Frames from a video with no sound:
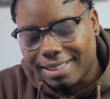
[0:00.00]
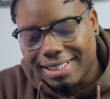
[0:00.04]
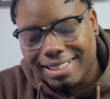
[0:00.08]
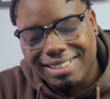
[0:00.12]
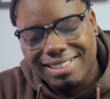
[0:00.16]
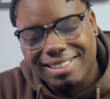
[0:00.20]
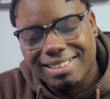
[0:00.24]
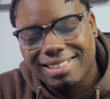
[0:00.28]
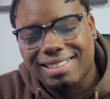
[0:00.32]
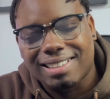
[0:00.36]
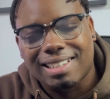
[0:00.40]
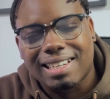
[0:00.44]
I
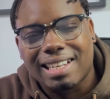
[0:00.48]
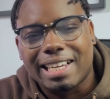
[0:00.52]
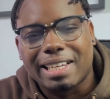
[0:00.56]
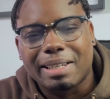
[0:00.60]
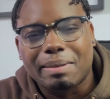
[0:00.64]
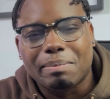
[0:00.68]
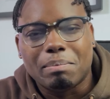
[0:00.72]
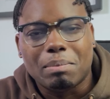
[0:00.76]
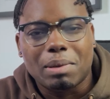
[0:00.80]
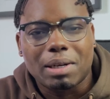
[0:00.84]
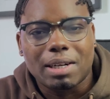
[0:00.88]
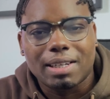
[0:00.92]
just like
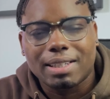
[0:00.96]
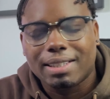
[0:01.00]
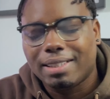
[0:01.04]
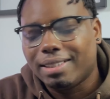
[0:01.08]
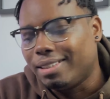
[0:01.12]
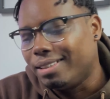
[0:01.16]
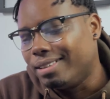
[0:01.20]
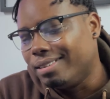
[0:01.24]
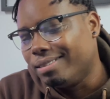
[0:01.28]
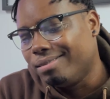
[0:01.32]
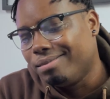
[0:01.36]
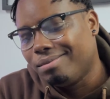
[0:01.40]
black
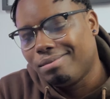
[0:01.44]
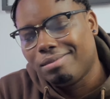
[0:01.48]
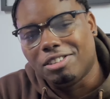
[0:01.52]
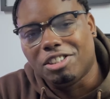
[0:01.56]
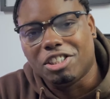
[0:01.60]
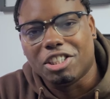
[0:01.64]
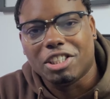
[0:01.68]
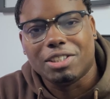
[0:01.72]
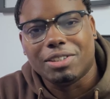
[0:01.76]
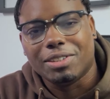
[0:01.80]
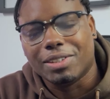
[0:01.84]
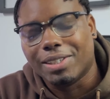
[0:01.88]
in
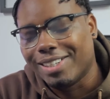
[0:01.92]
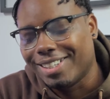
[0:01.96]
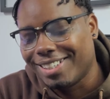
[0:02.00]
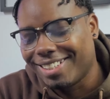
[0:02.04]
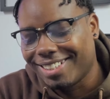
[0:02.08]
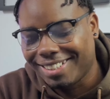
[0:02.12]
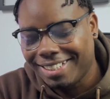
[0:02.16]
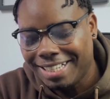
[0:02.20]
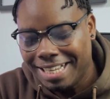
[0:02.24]
general.